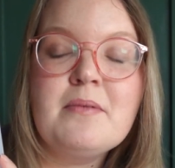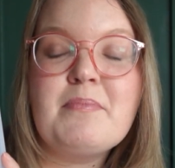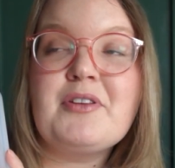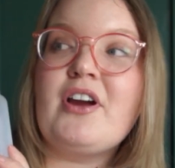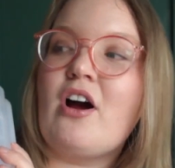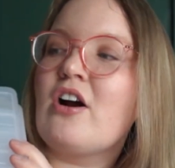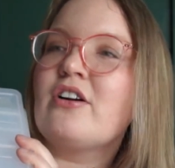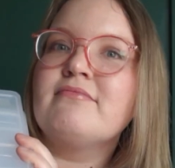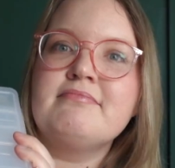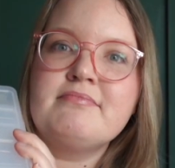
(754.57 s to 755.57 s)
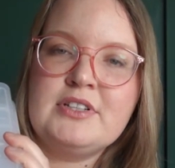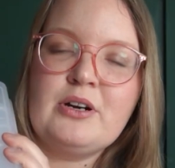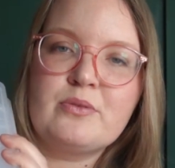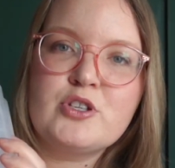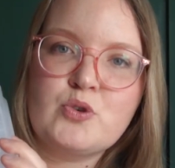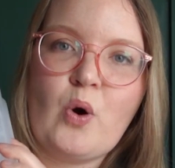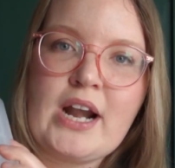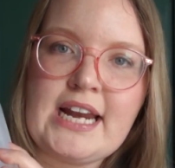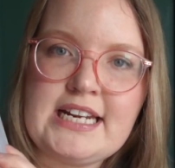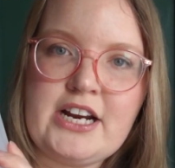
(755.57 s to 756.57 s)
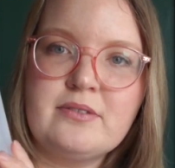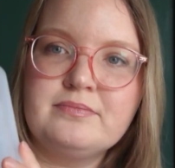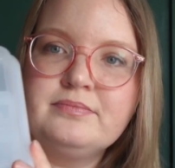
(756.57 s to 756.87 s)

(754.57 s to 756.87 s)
but they are, you know, stored in here.